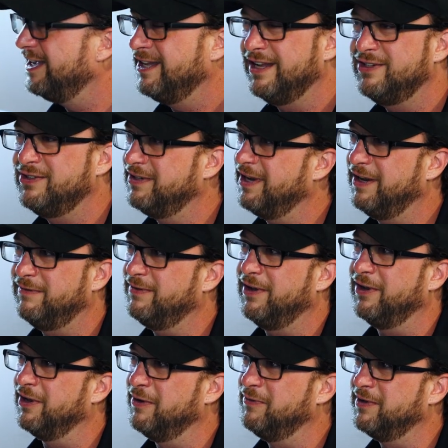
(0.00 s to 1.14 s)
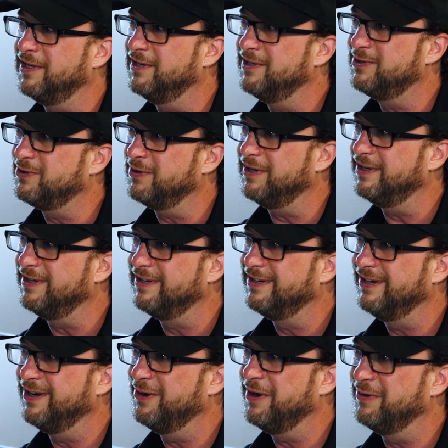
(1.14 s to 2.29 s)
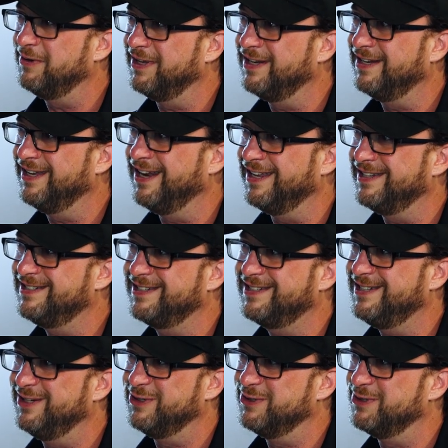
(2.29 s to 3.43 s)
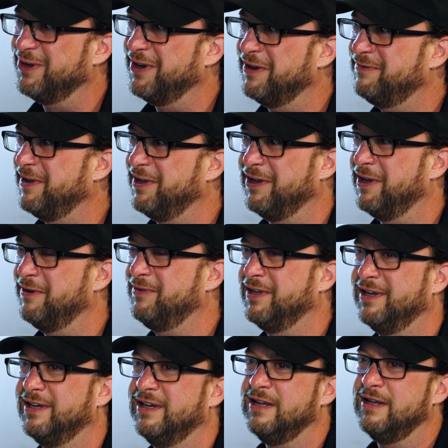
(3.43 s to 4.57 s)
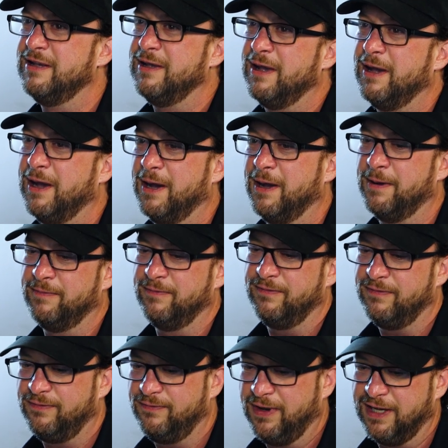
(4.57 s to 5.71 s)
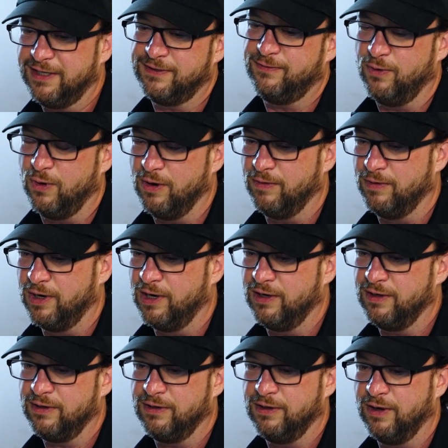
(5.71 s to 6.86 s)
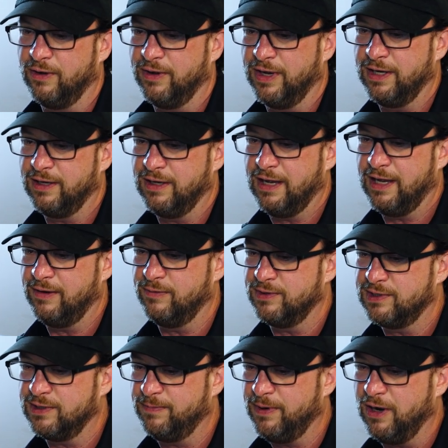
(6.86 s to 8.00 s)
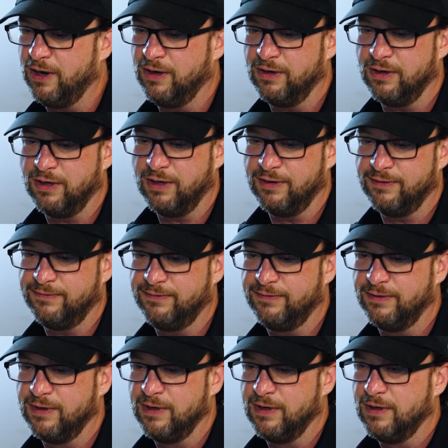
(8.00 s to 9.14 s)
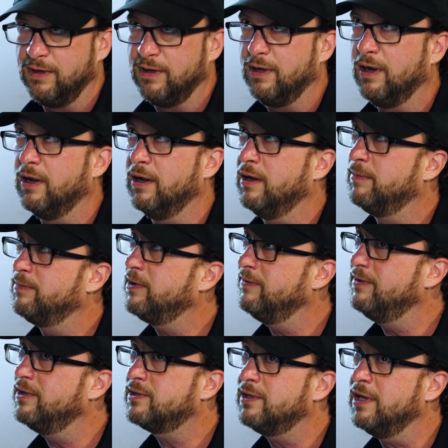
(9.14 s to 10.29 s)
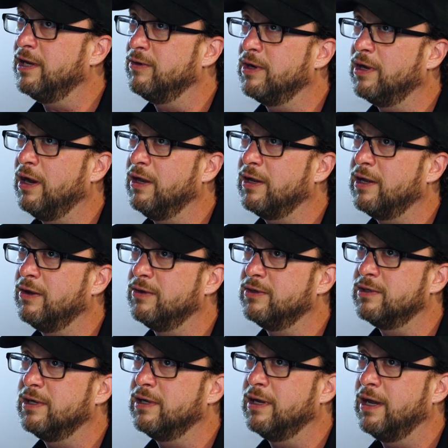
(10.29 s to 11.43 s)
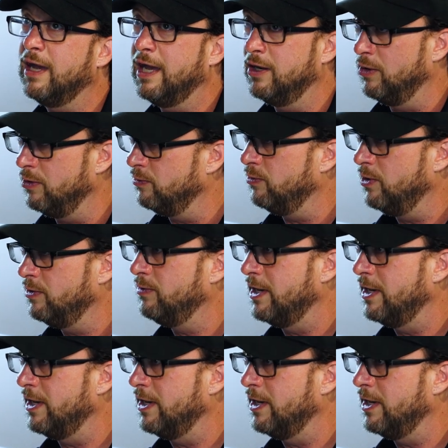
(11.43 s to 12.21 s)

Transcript: And I fell in love with the industry. I really did. At 16 years old, I fell in love with it. Fast forward, I was a part of, previous to Angry Garlic, I had owned one